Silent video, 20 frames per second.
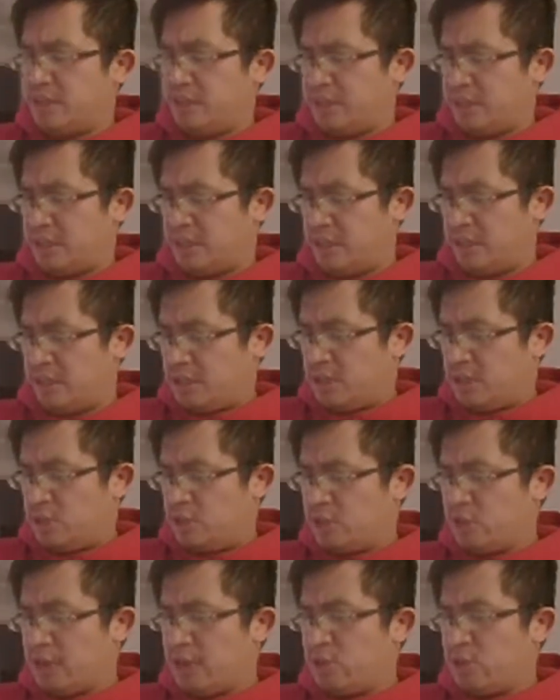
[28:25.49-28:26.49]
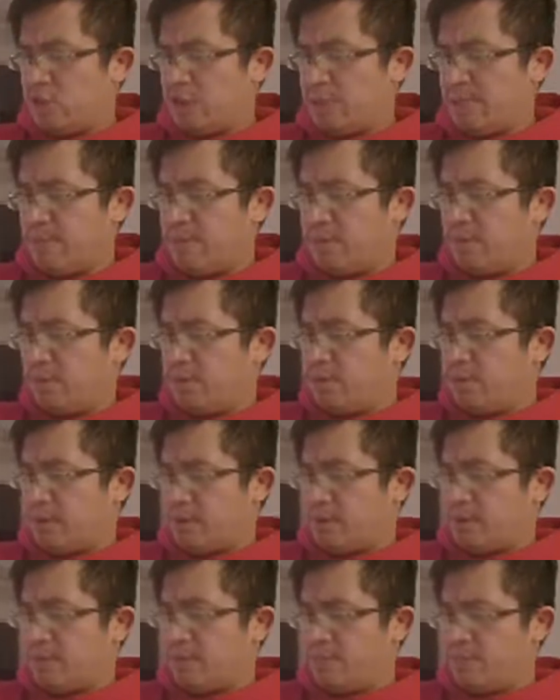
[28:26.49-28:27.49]
than G. So I draw
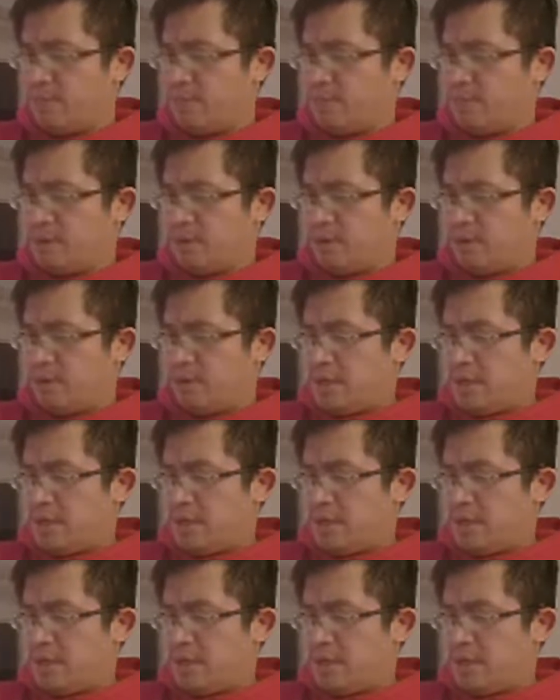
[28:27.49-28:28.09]
my number line